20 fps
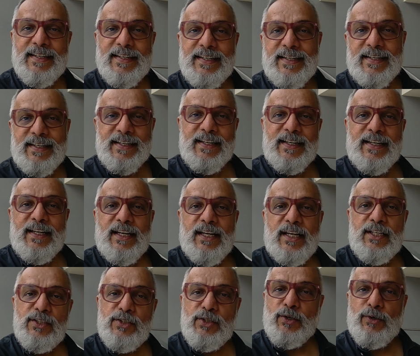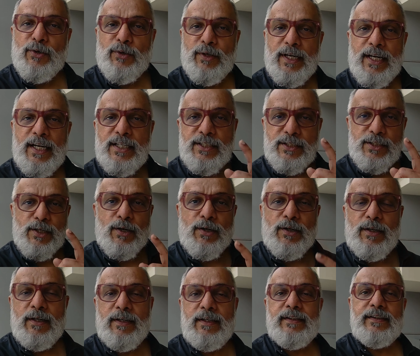It lets you capture the
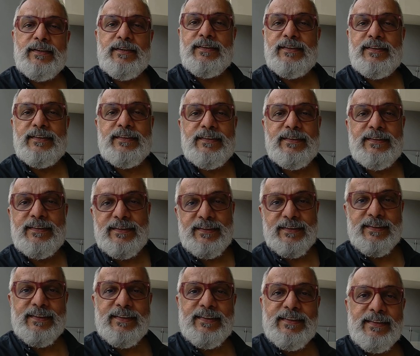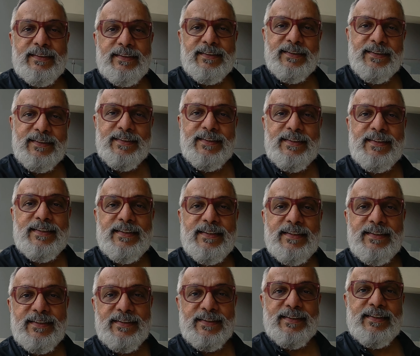broad scenes effectively,
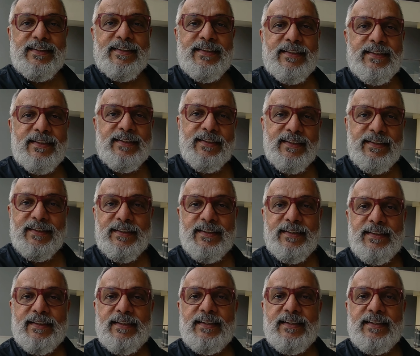whether it's